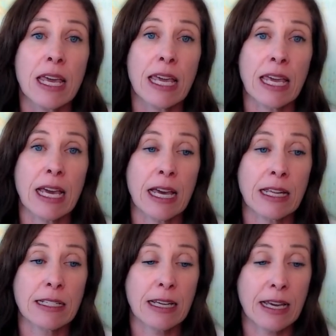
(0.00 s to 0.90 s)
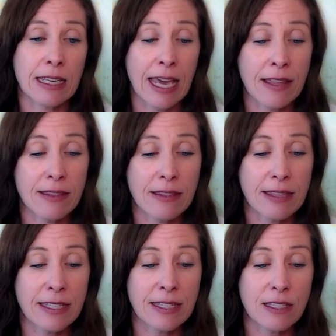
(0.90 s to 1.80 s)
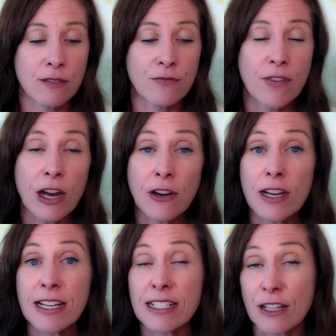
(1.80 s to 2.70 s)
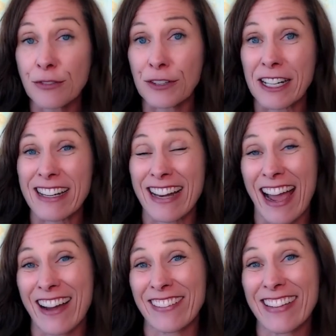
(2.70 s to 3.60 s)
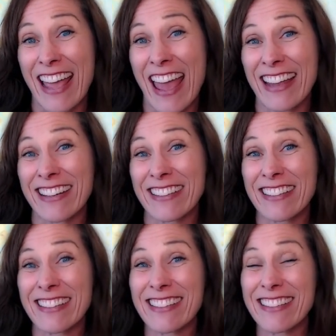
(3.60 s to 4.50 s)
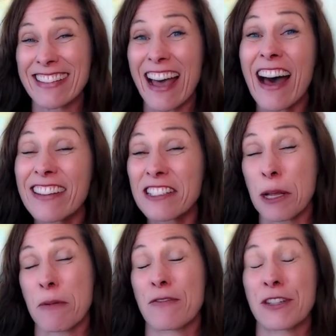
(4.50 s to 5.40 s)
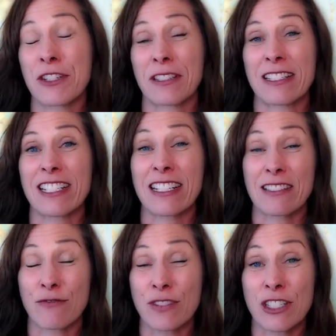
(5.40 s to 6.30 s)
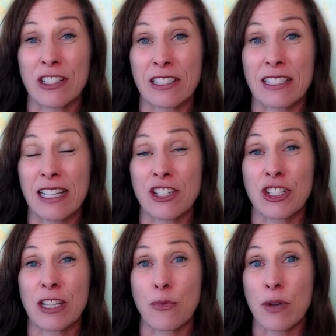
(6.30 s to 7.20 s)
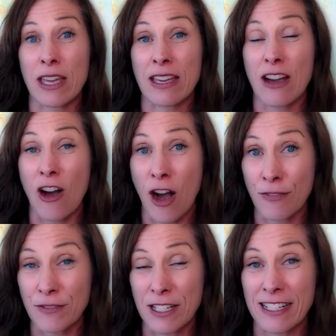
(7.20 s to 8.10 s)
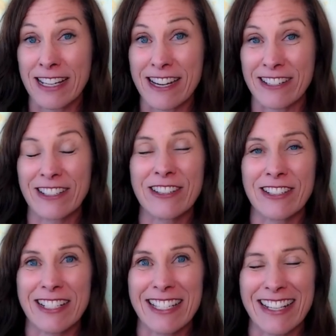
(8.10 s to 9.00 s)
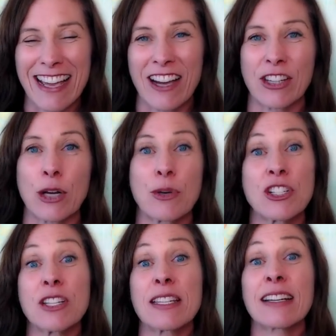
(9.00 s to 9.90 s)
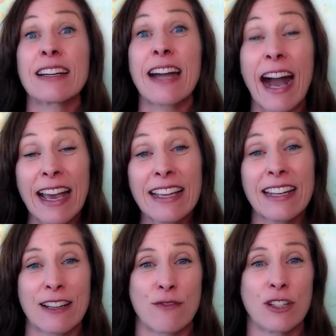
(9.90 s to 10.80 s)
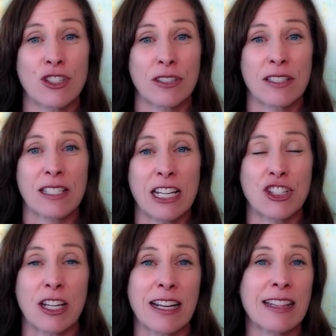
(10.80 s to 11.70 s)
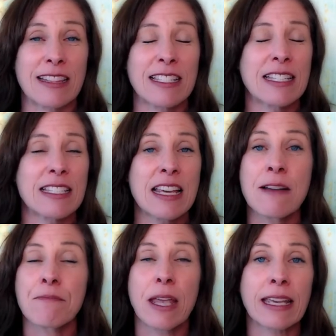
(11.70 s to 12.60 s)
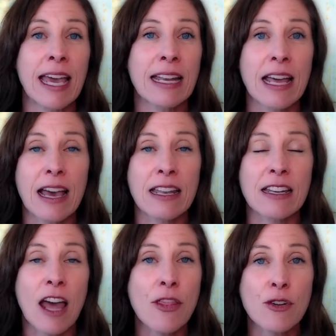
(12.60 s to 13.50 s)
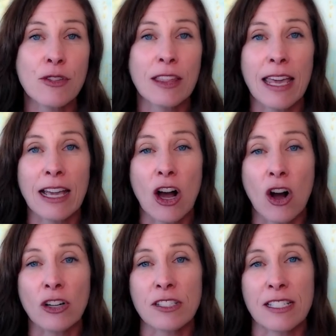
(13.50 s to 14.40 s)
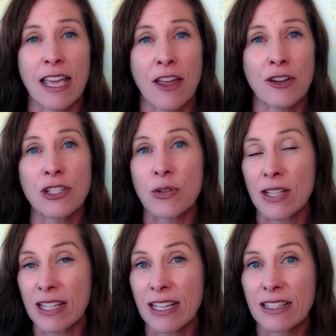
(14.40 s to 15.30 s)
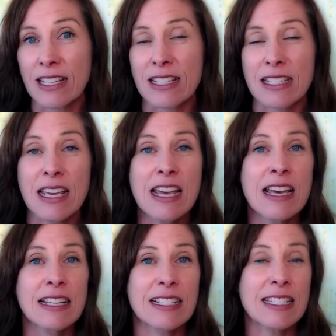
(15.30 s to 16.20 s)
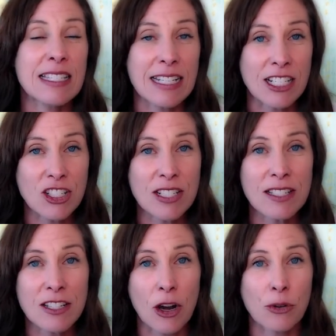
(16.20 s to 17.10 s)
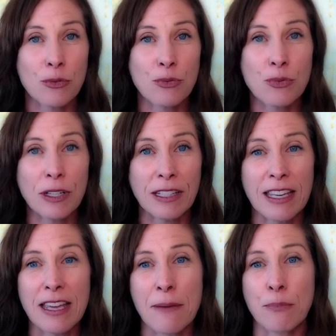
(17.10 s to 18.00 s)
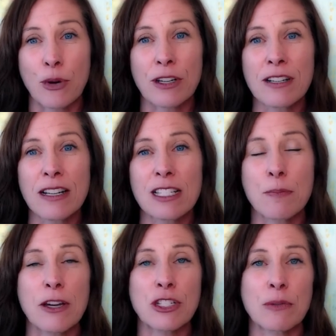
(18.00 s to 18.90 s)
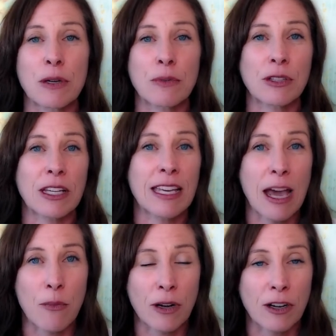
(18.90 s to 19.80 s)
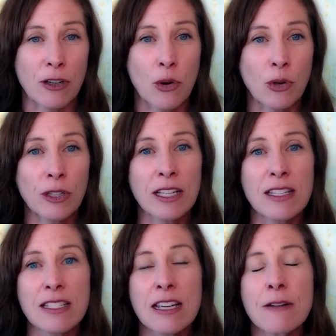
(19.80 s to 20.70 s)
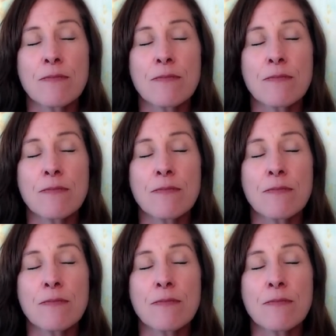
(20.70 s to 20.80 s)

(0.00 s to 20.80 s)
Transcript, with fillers: And again, this is very different now than the other type of visualiz visualization that we often hear or see out there, which is a guided visualization. And this is Again, another thing altogether. So I think these distinctions are really important, especially when we're looking at what our goal is.